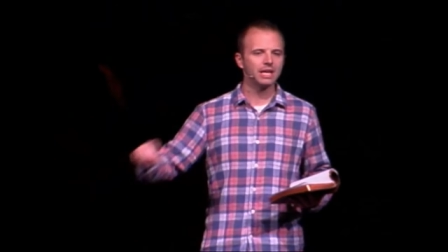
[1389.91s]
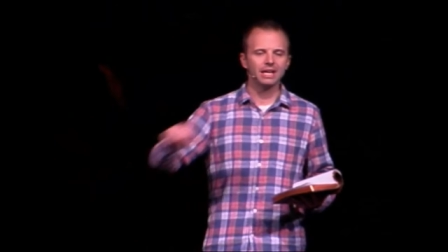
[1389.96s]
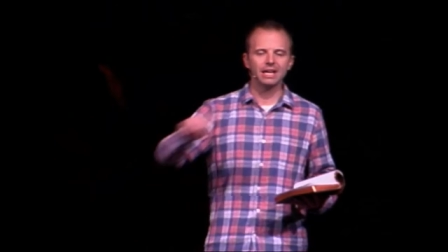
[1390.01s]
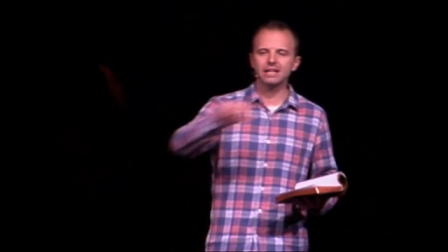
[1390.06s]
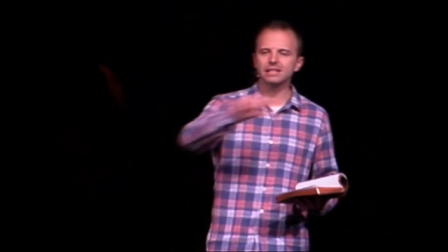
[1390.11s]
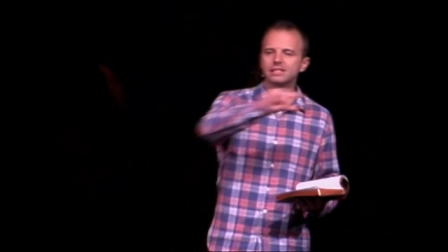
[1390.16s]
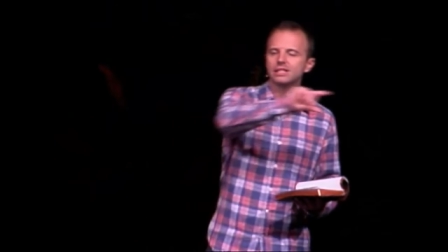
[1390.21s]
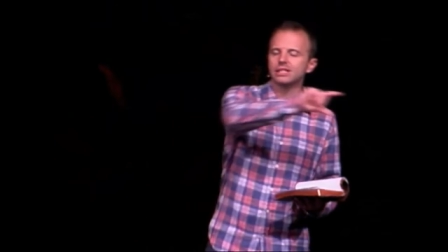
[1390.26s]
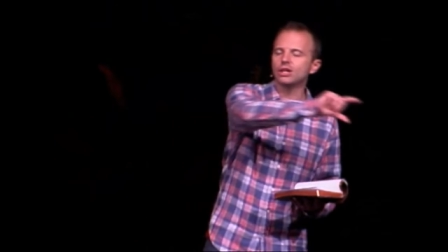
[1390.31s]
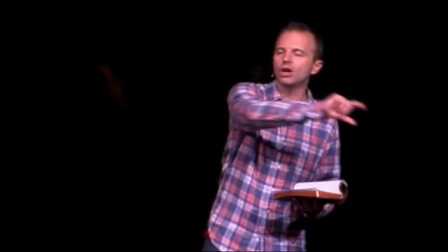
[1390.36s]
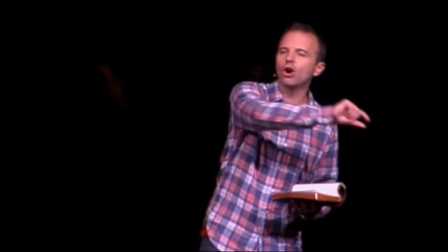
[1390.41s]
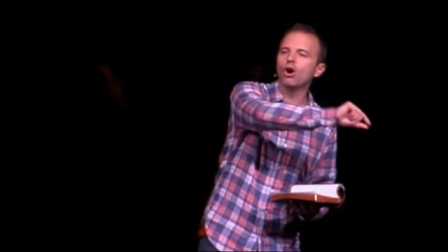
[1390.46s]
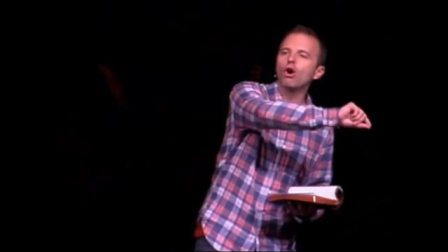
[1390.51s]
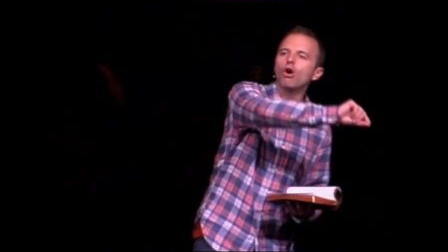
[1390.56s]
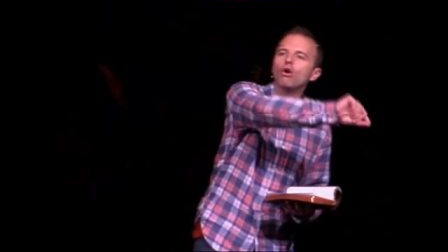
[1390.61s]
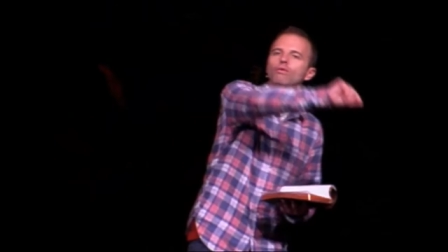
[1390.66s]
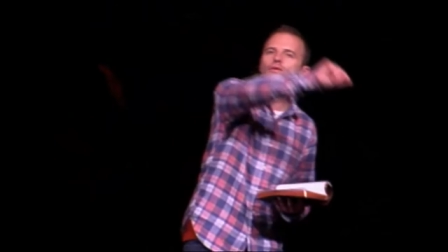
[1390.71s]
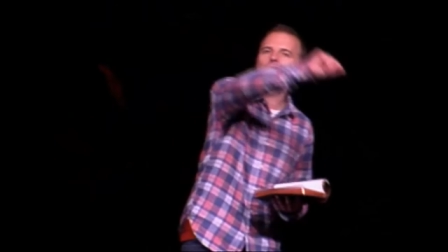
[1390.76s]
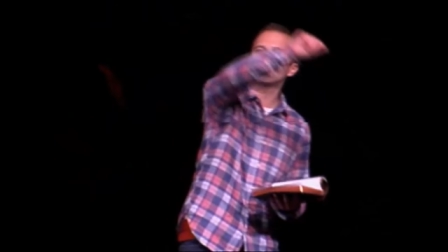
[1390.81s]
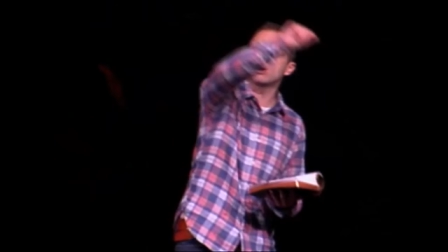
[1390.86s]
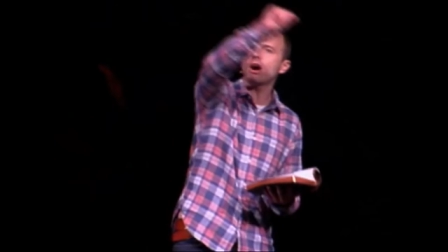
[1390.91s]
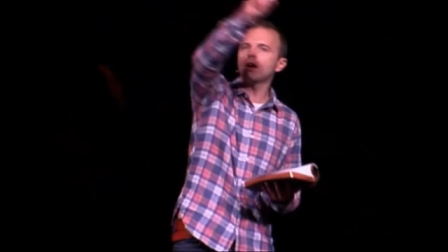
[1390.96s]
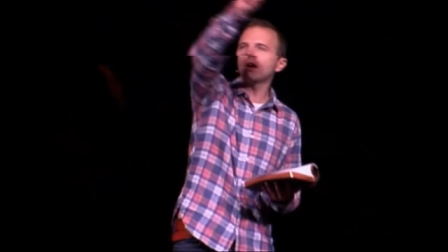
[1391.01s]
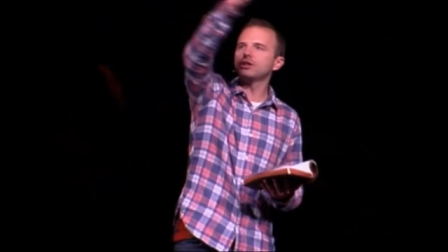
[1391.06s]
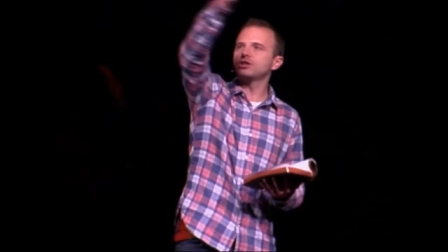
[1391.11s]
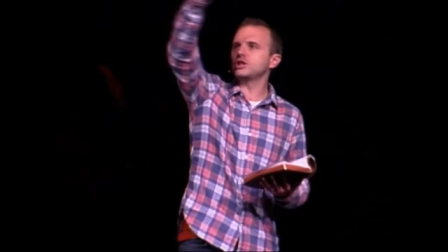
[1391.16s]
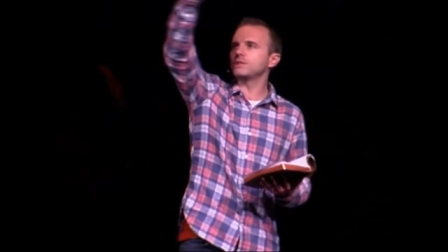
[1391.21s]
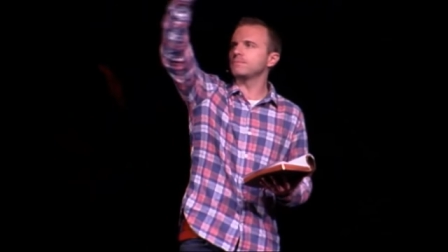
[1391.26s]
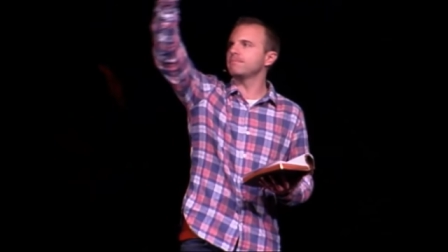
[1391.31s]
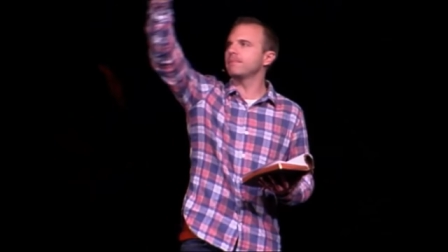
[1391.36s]
It's the
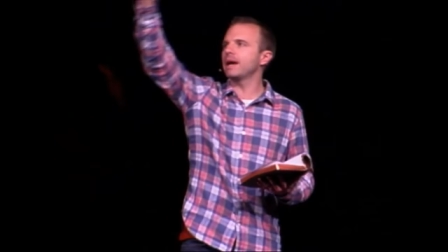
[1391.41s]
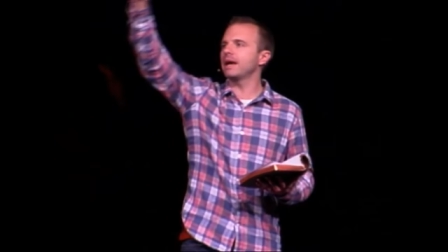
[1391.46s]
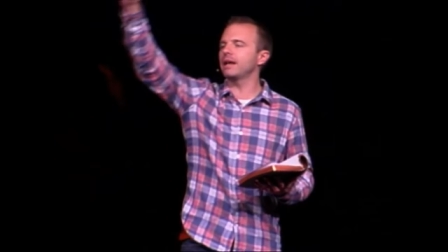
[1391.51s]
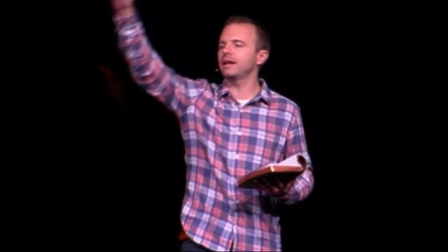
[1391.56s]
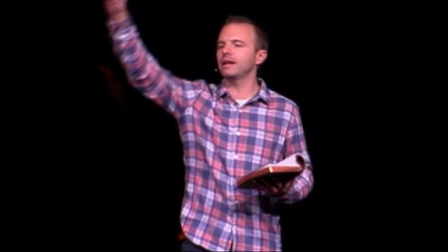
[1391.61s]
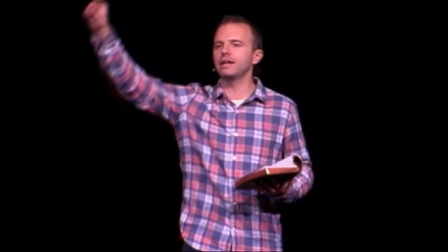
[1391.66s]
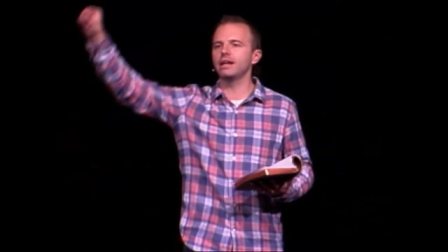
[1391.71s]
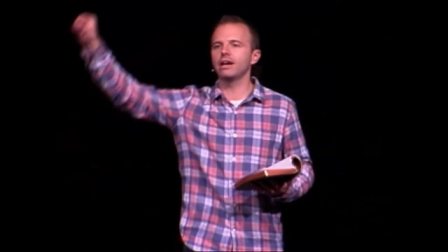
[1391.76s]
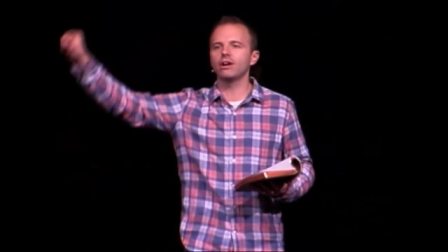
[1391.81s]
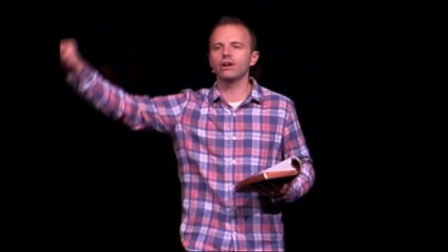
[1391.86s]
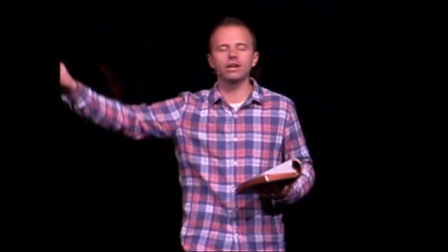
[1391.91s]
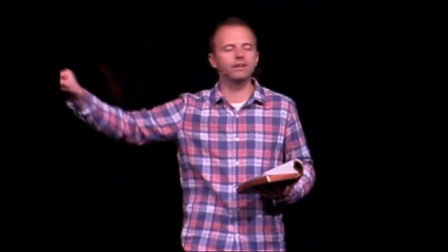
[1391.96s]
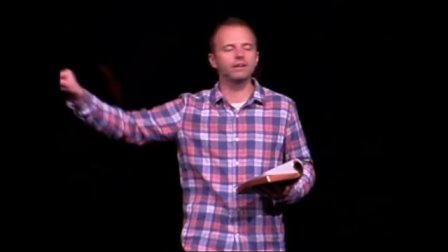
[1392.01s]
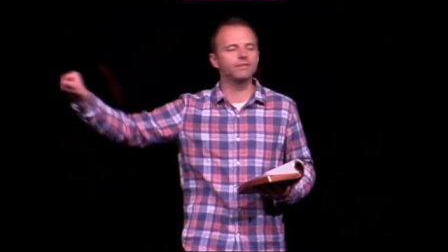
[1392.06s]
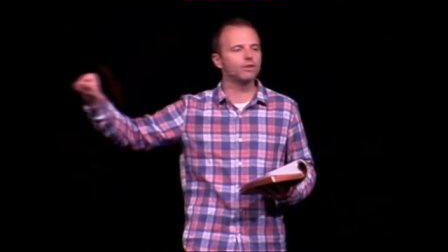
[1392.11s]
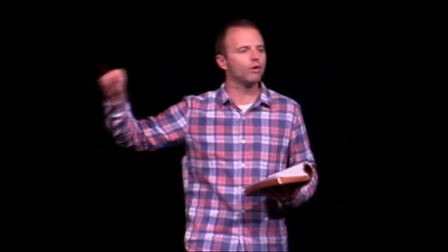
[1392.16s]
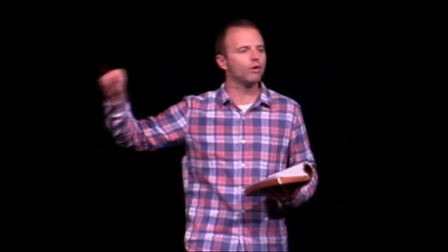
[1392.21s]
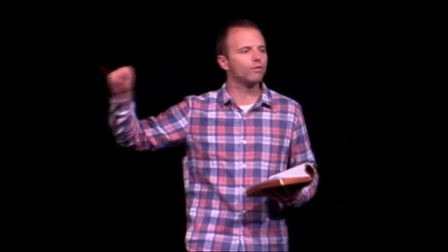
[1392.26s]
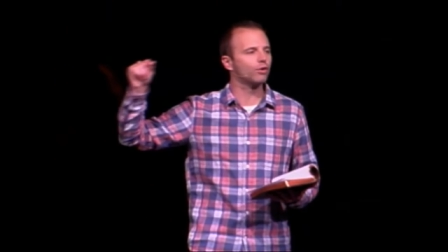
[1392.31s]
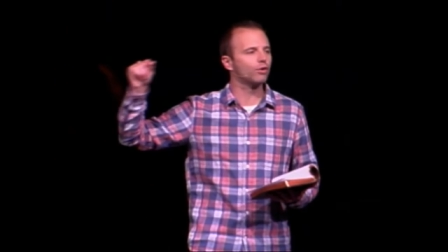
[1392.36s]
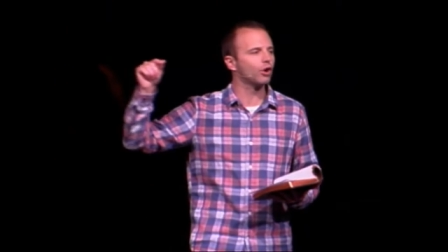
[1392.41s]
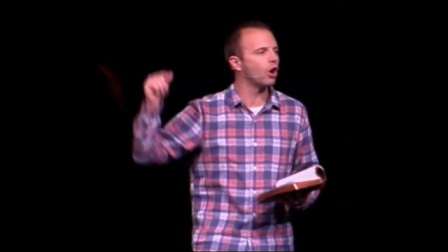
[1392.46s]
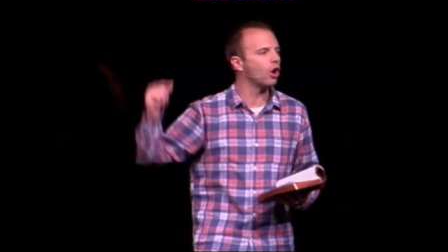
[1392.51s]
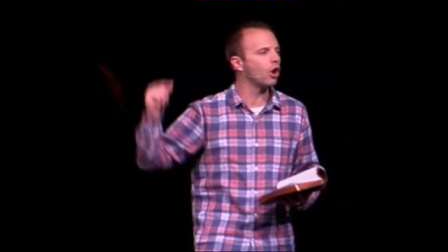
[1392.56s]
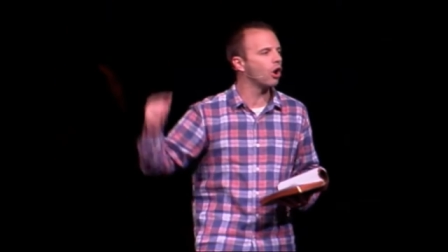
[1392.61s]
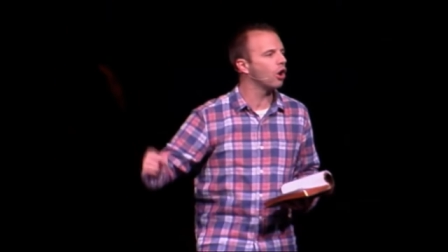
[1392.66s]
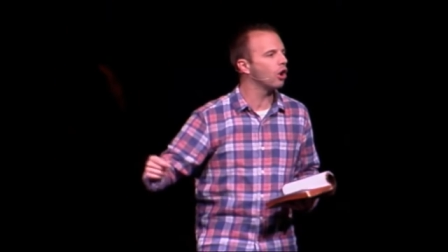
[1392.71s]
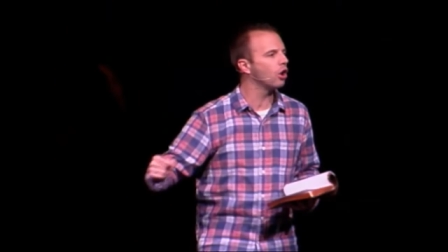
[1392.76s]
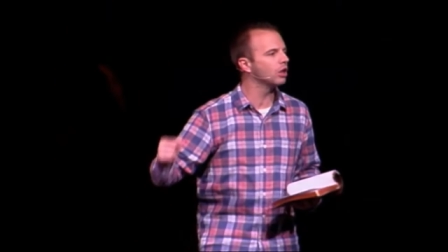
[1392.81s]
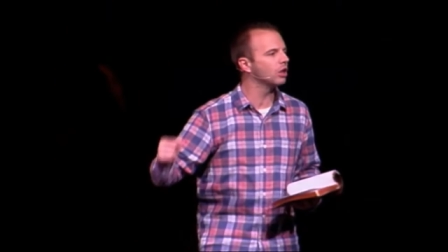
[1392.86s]
overarching meta narrative over
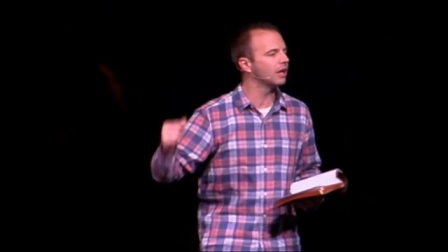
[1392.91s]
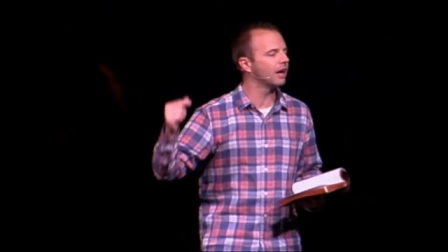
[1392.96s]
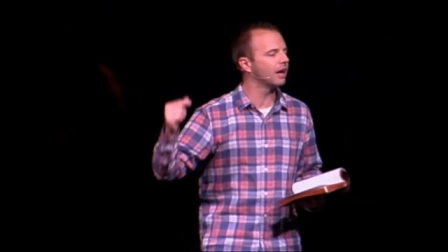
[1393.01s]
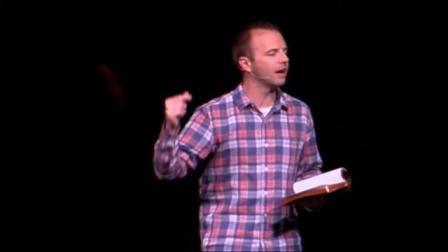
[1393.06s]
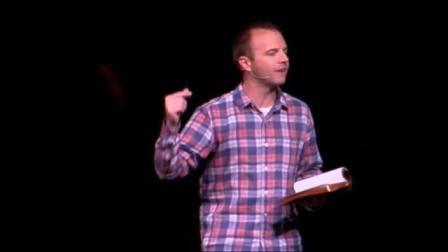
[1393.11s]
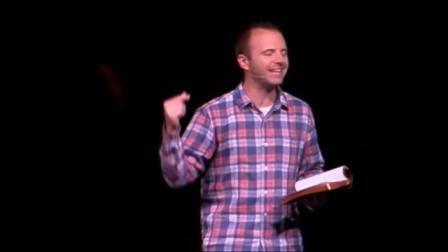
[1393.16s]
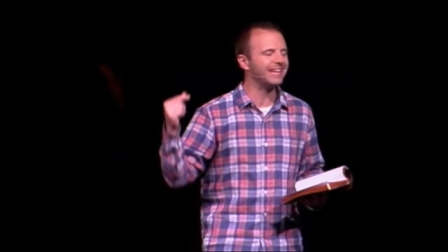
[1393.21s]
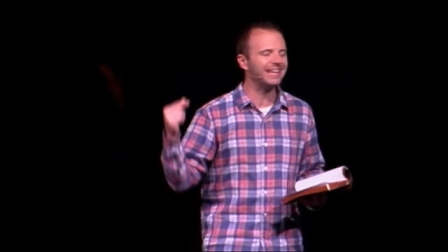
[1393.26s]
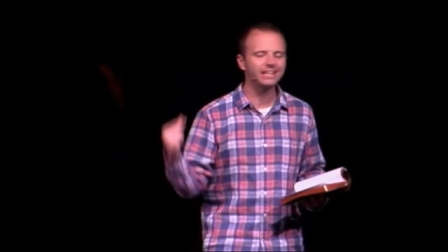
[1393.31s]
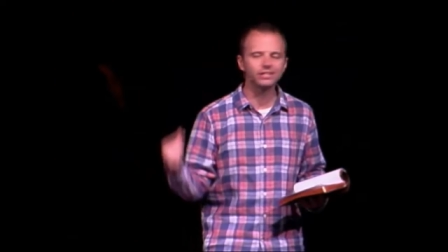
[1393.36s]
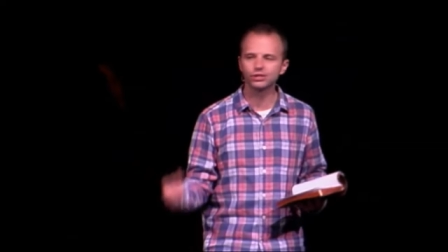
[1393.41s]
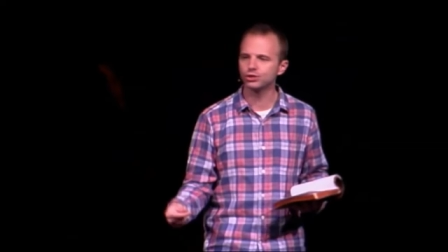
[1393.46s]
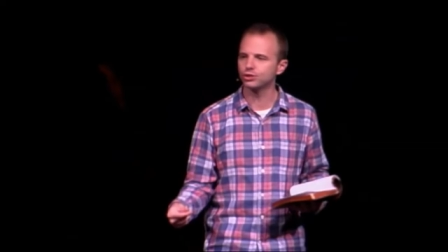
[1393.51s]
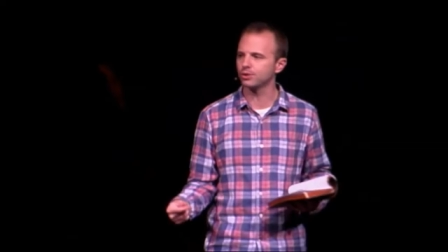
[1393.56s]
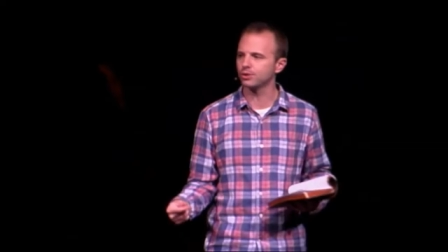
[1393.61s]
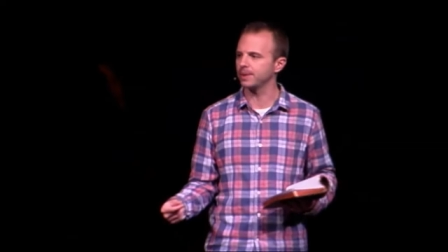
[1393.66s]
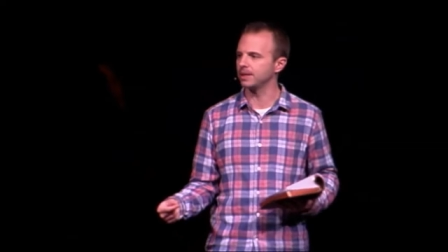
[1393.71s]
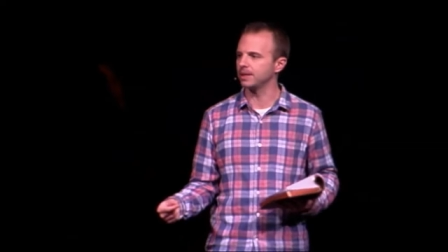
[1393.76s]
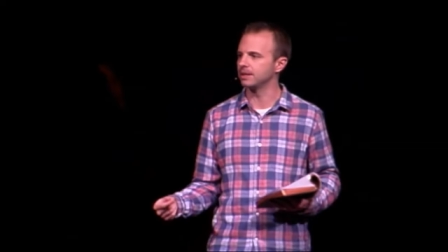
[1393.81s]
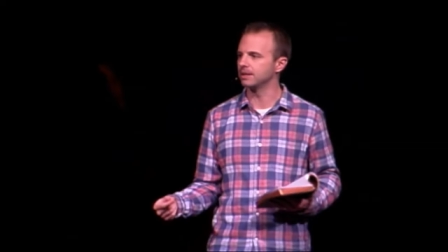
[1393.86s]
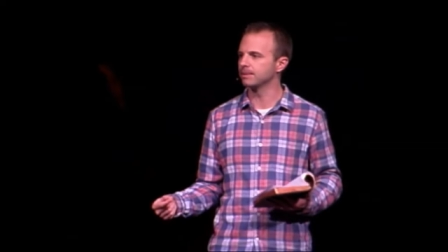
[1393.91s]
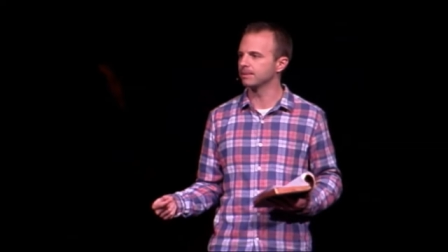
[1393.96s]
all of history